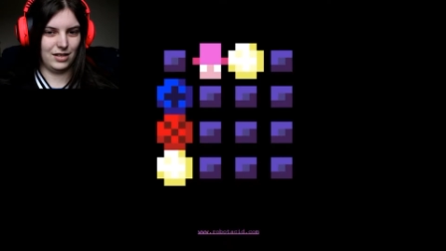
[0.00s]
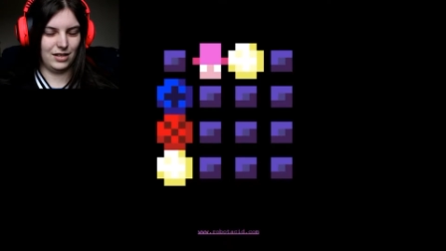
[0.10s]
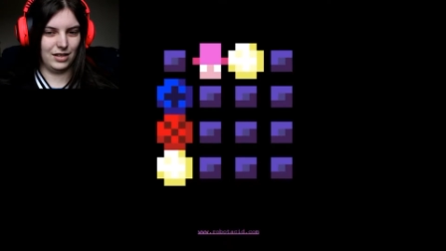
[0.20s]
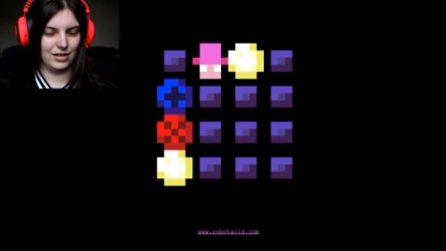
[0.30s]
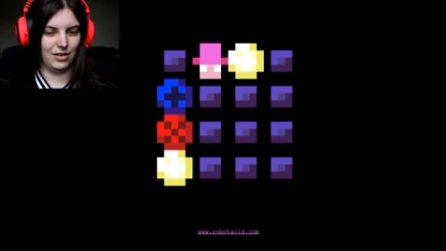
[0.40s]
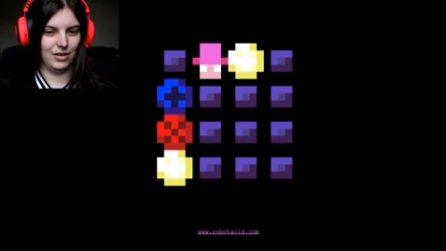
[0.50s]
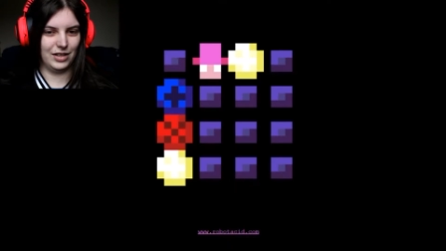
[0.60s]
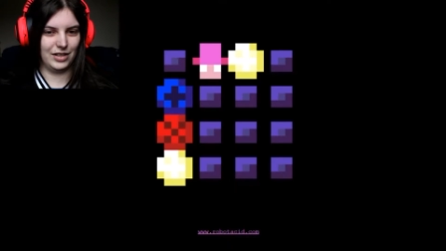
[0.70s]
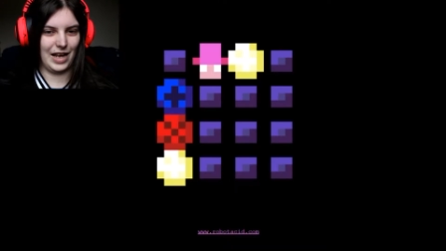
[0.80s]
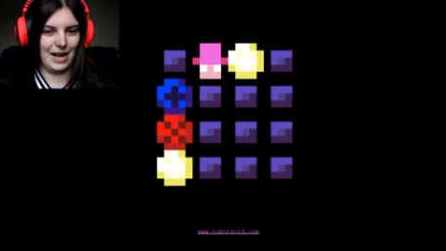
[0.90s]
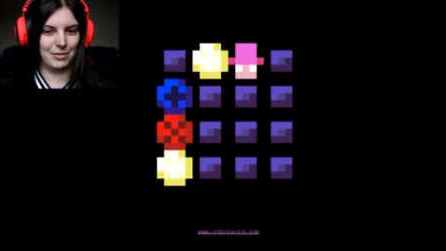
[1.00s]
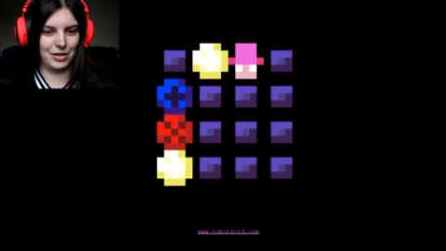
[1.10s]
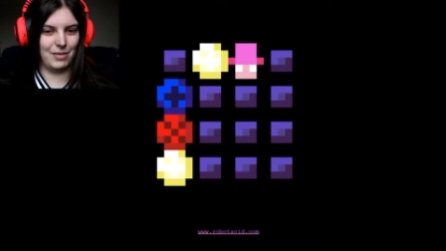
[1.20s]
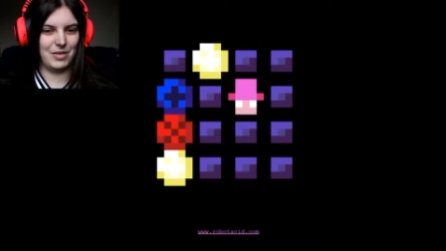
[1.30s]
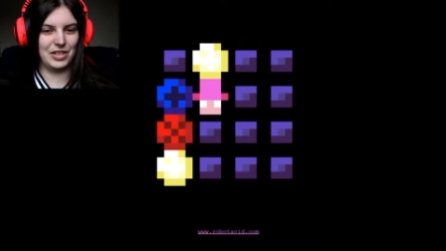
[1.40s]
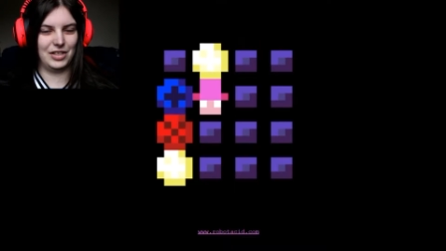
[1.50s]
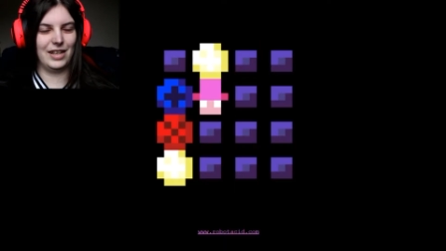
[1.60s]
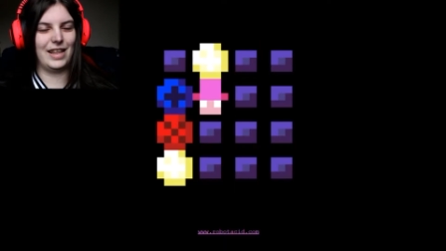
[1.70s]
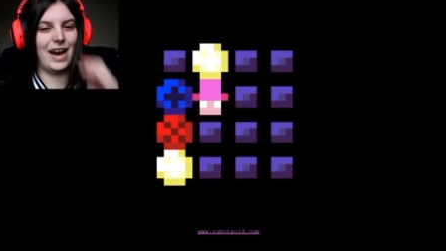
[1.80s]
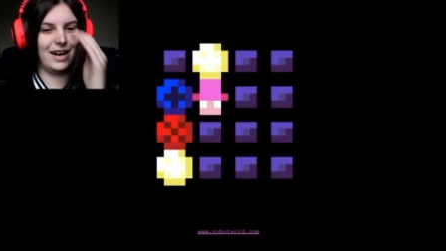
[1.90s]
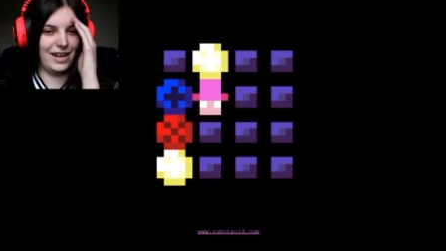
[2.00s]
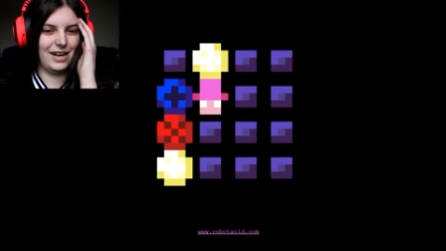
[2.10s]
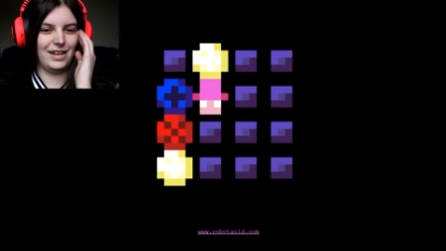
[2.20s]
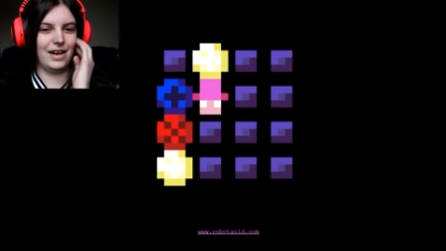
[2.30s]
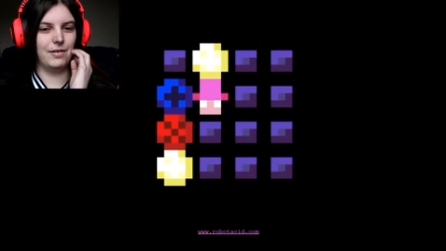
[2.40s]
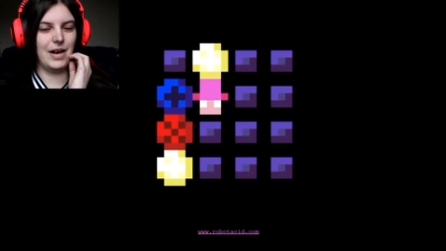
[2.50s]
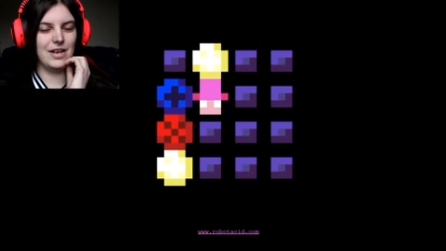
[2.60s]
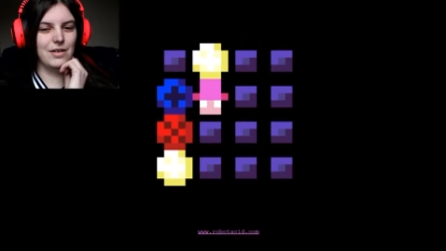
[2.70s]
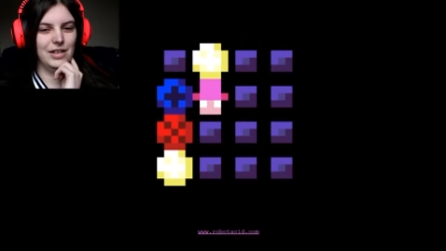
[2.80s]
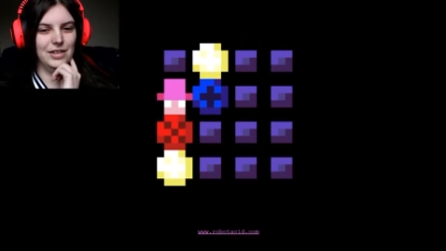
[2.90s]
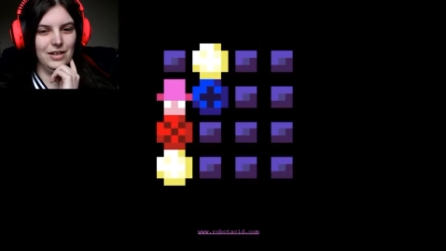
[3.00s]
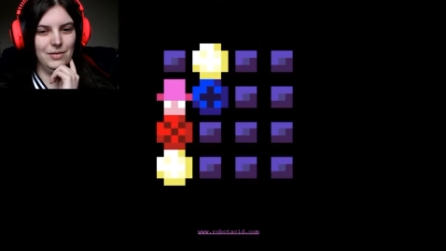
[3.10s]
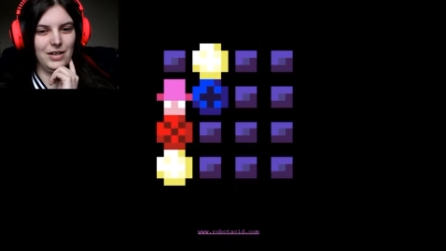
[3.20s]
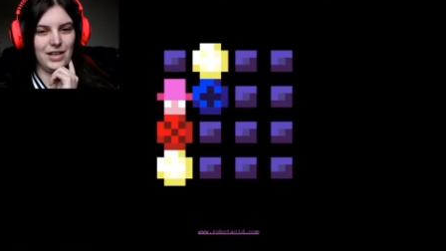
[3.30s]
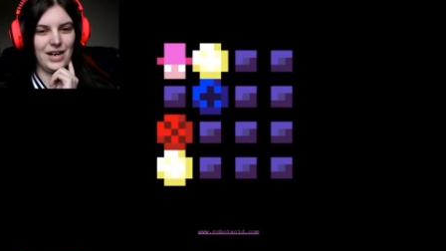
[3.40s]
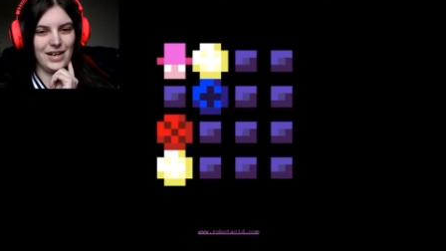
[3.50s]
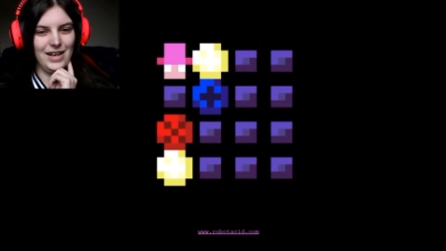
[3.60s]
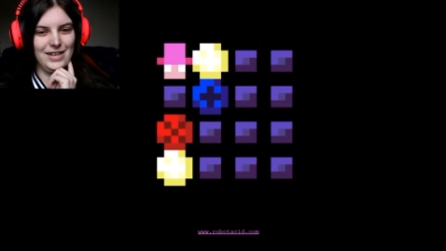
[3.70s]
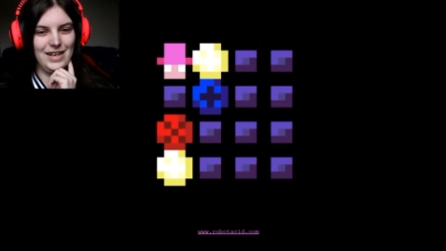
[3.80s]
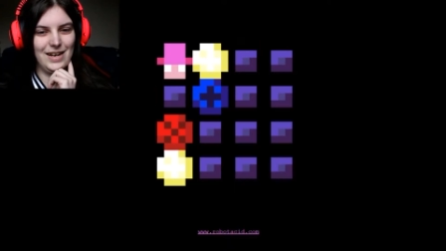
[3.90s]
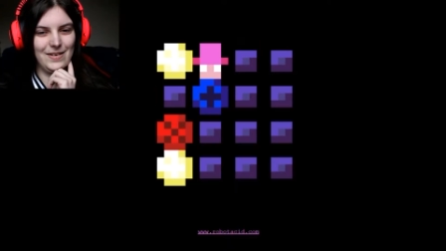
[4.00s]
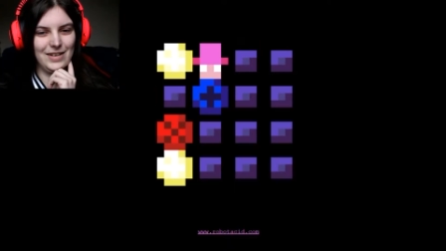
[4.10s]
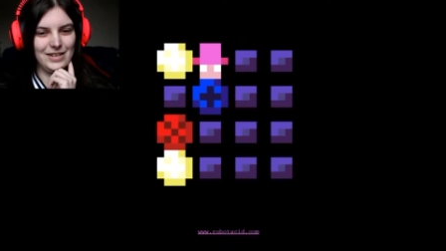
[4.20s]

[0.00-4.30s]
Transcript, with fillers: That's a lot. This game's gonna be just like there, there, there. Wait, no, that's not gonna work. Ah, goddamn. it.